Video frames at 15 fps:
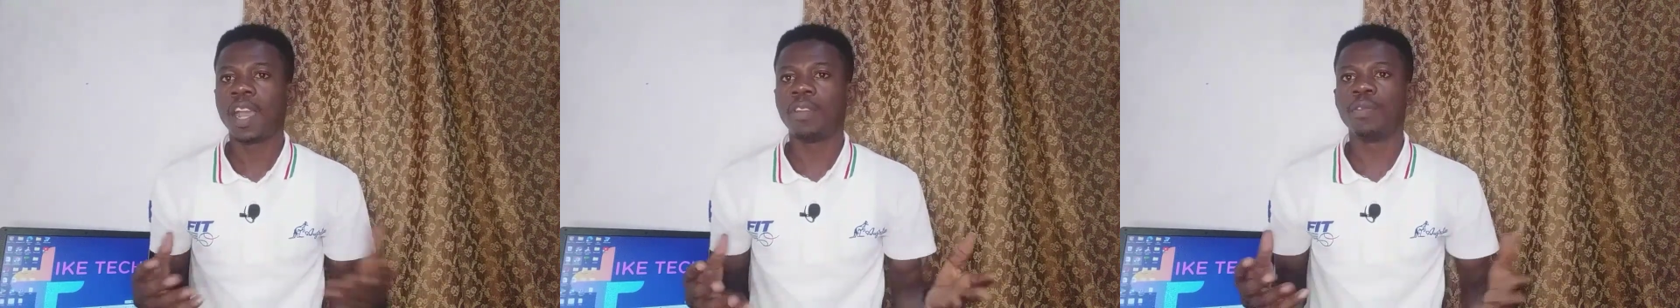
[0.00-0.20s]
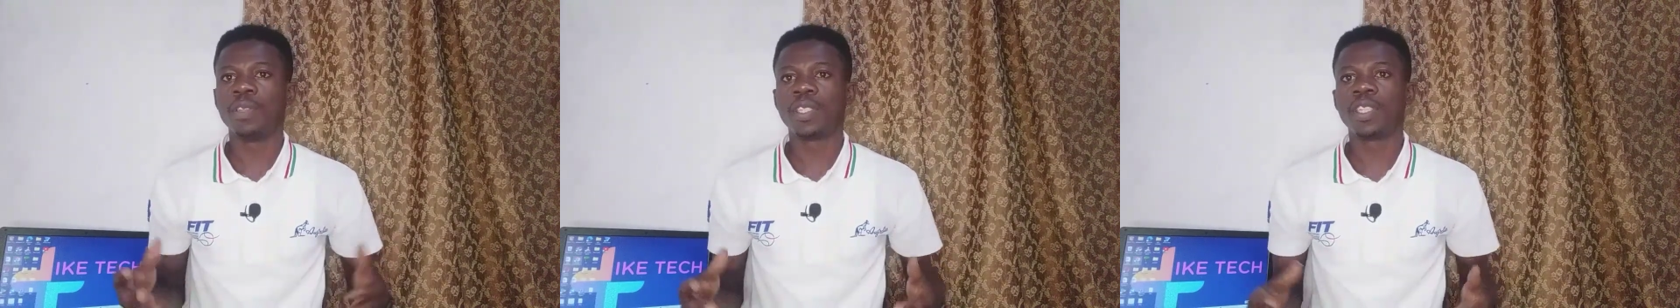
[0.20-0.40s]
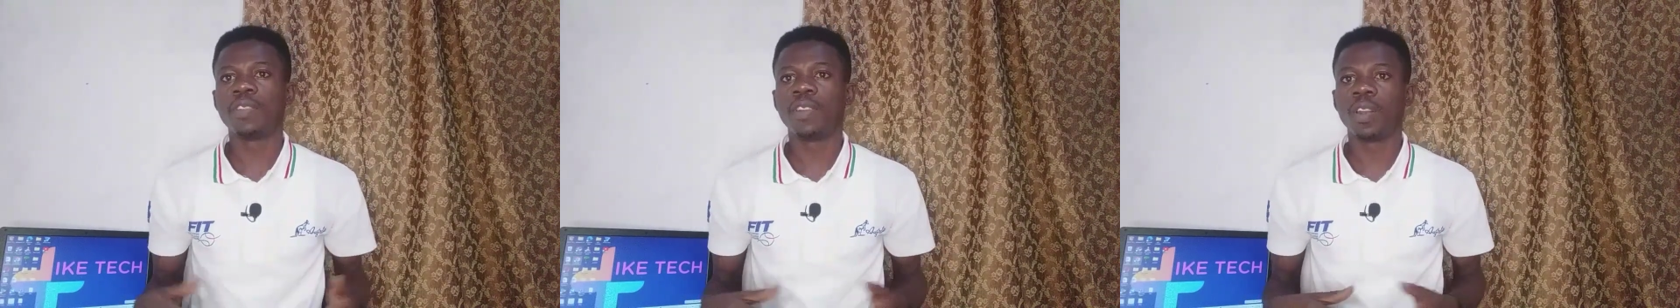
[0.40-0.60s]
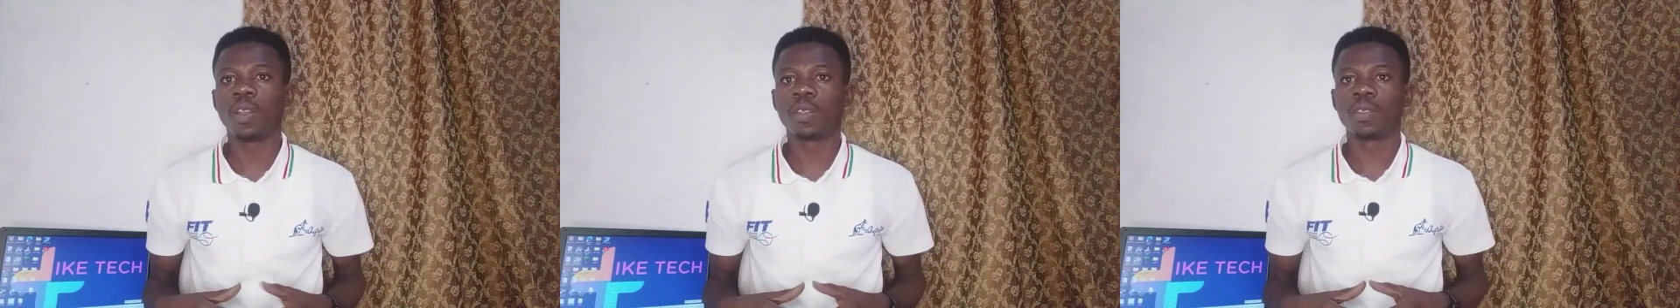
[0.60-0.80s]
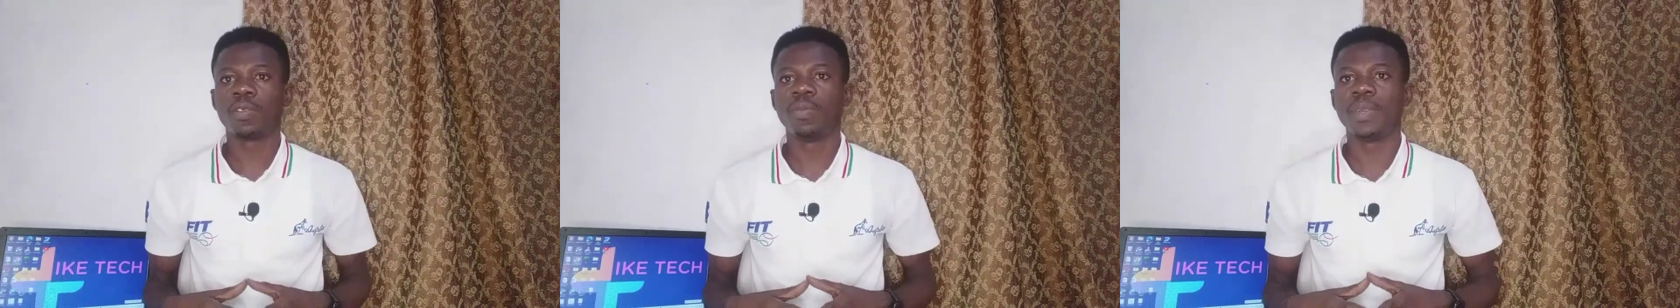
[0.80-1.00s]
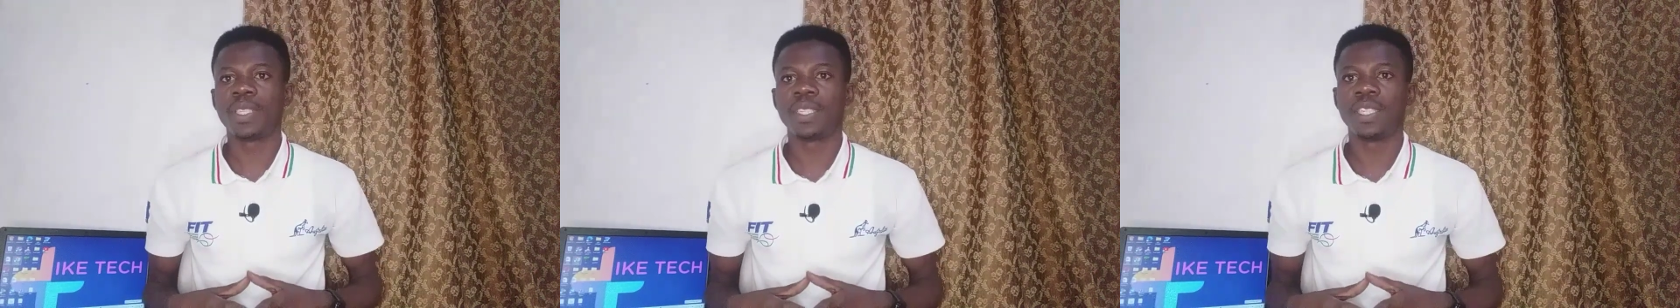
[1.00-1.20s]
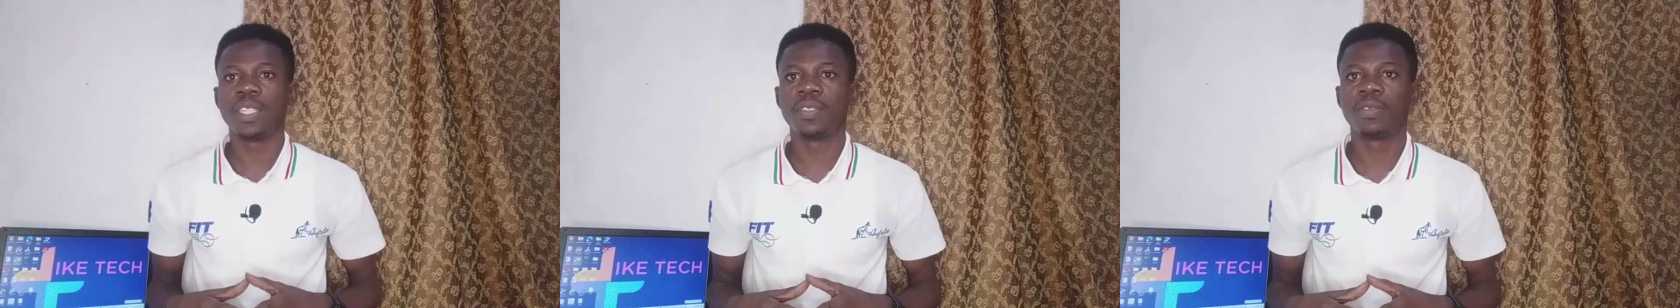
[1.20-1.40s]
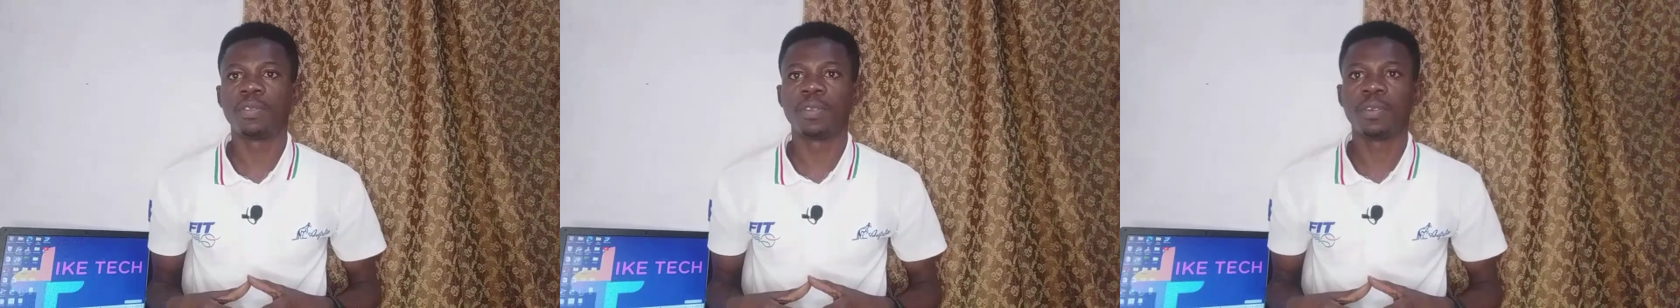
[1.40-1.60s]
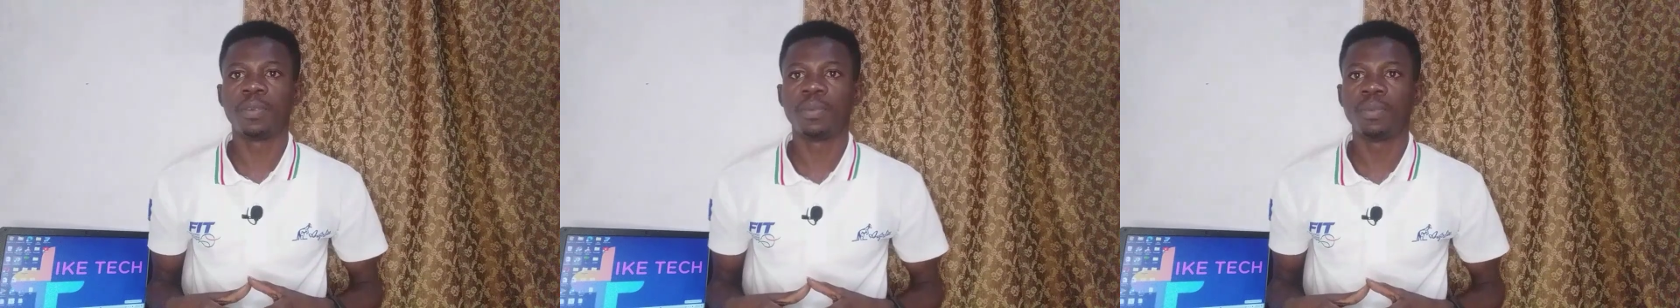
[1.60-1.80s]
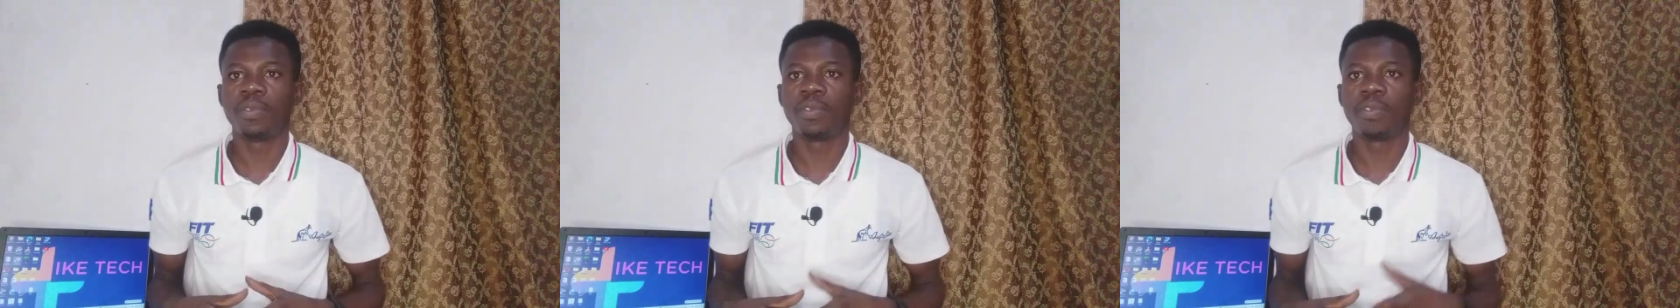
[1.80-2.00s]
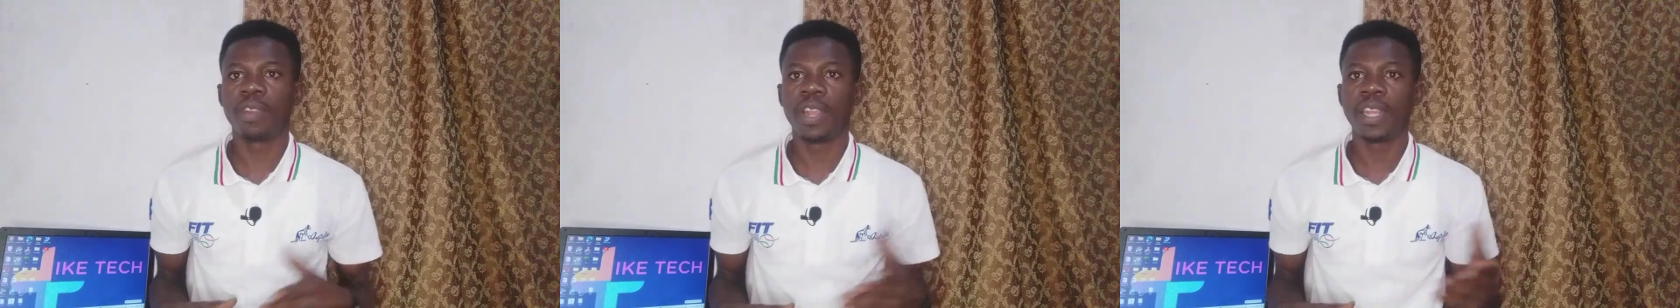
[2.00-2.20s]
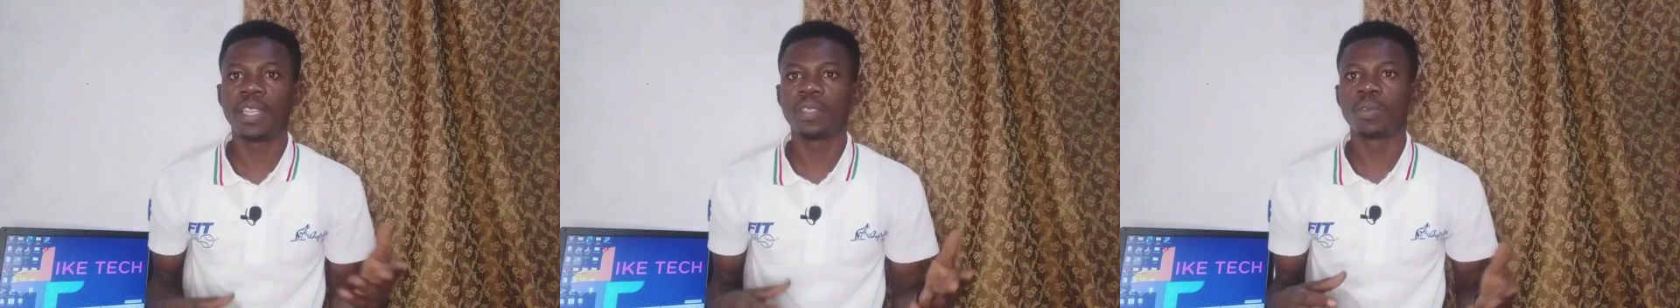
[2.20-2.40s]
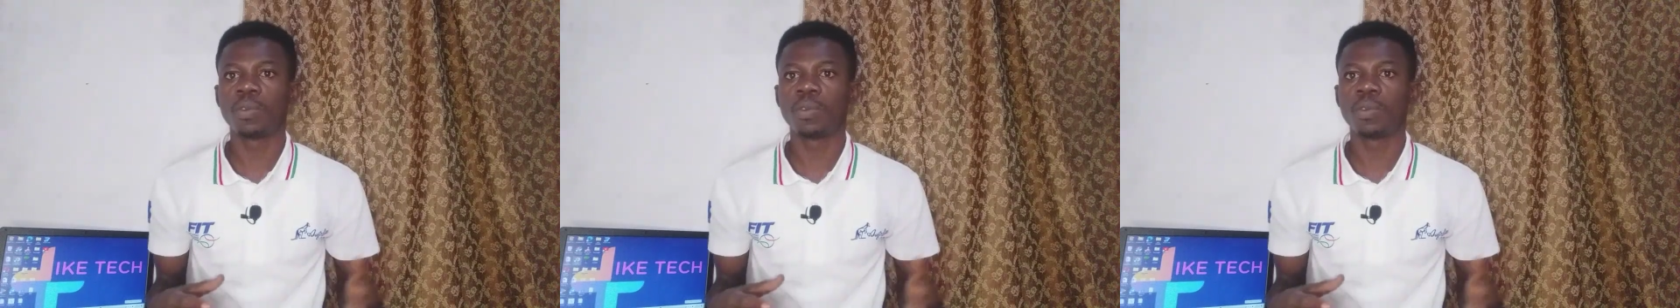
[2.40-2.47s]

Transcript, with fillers: have received a lot of message from friends,